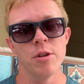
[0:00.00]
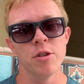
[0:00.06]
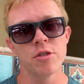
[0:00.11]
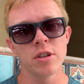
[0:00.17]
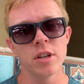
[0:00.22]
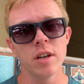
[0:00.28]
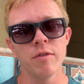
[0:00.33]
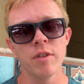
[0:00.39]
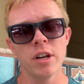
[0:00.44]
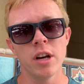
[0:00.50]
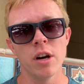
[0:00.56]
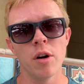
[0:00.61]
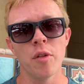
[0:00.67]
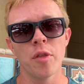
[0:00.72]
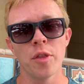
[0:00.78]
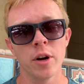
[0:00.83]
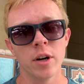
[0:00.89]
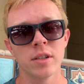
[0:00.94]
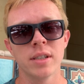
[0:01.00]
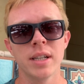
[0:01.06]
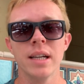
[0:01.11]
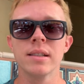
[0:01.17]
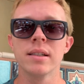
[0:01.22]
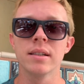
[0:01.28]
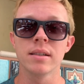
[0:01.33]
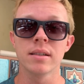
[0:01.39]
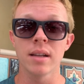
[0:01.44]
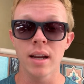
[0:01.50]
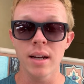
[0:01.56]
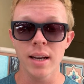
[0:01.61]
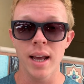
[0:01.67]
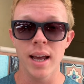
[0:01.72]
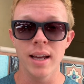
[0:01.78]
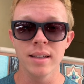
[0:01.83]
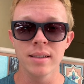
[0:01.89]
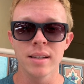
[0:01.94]
Usually if you go Thursdays and
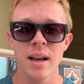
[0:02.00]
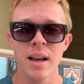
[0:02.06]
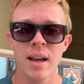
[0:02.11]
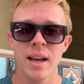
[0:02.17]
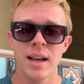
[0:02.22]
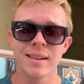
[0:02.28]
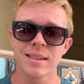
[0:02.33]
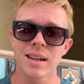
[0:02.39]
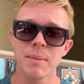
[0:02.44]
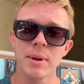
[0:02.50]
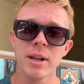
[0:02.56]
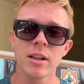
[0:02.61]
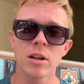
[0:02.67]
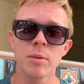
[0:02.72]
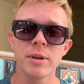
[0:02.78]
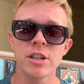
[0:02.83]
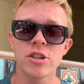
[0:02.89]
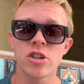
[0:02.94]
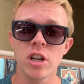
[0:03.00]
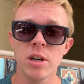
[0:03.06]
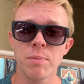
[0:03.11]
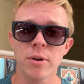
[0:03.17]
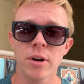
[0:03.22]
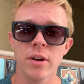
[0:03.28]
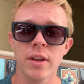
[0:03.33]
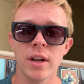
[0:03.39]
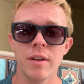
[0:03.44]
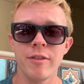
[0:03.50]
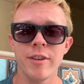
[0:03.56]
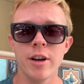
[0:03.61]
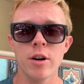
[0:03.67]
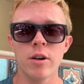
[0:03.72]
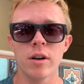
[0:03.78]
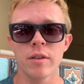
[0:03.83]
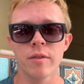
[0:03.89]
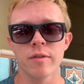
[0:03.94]
Sundays, it's gonna be a little bit cheaper than if
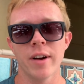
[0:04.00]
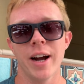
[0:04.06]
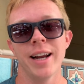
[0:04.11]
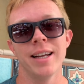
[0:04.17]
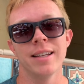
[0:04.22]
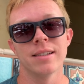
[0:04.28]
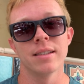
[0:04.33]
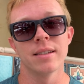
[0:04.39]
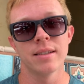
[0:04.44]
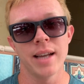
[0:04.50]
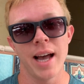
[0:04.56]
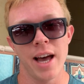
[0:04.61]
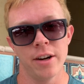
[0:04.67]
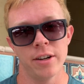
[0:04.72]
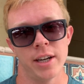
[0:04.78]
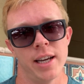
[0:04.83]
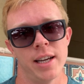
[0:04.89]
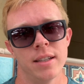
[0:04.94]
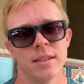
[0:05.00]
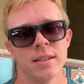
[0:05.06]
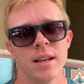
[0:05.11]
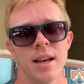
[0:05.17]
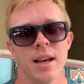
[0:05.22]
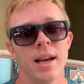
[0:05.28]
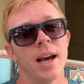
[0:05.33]
you go on Fridays and Saturdays.